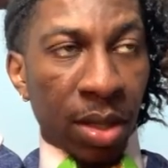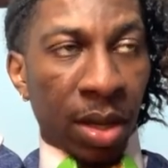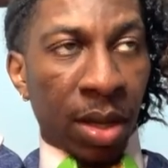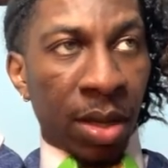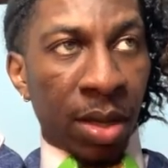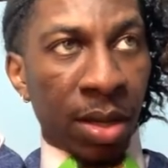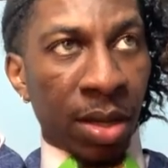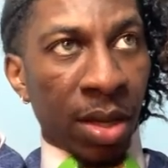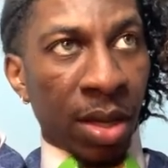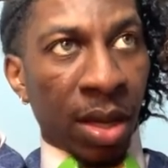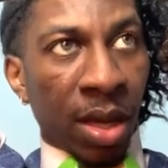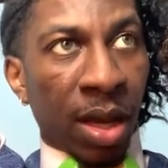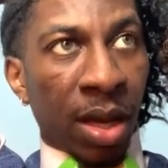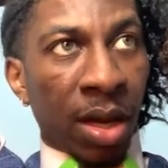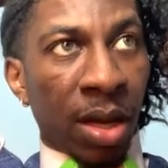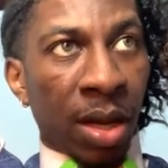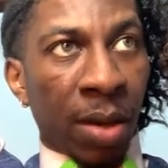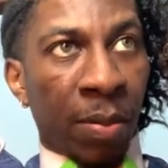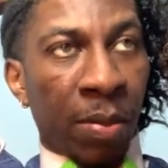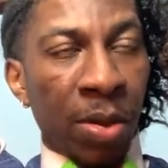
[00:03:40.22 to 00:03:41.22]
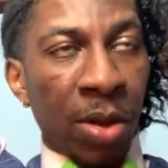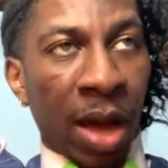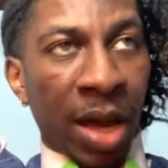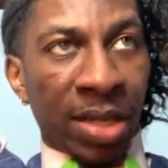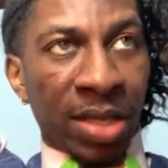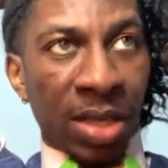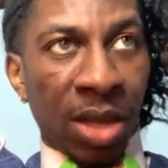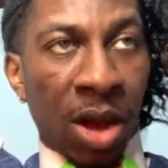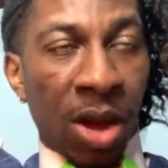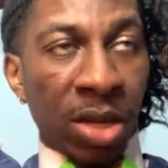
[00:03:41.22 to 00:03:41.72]
I
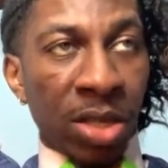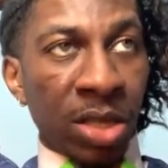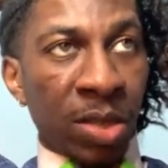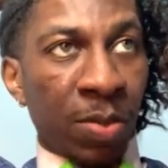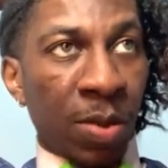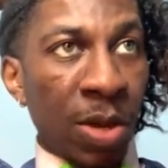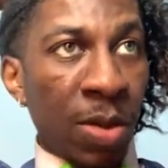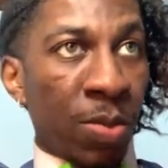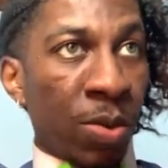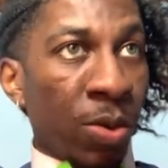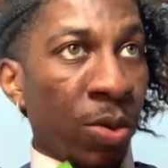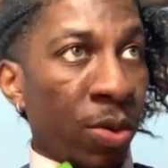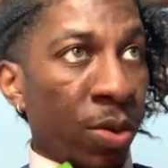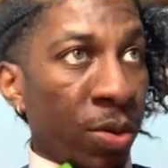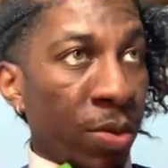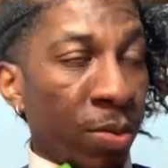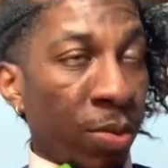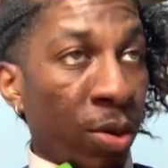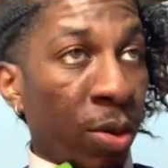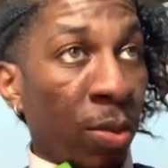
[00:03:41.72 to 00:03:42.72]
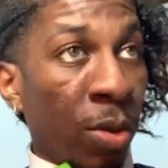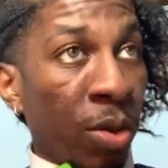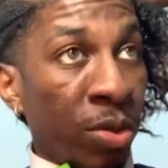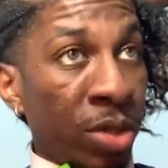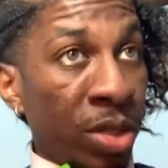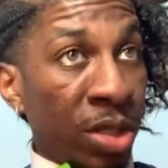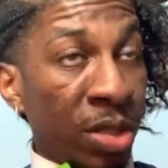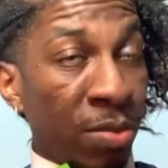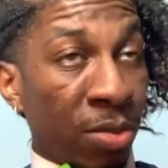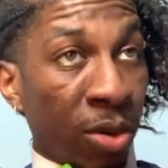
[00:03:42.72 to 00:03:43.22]
see all these people promoting
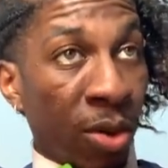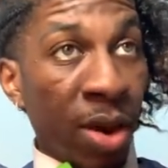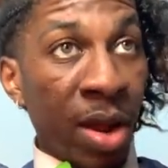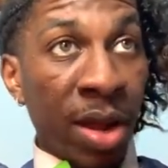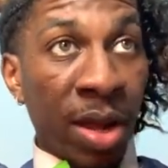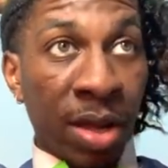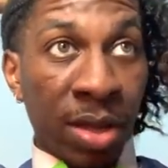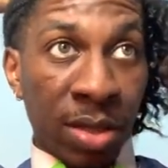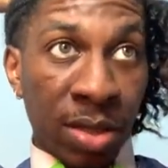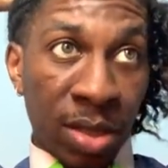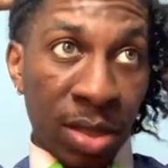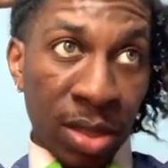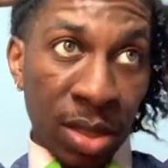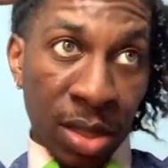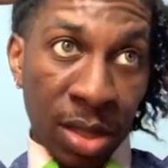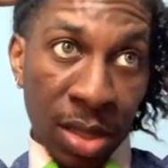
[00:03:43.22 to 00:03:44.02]
these brands,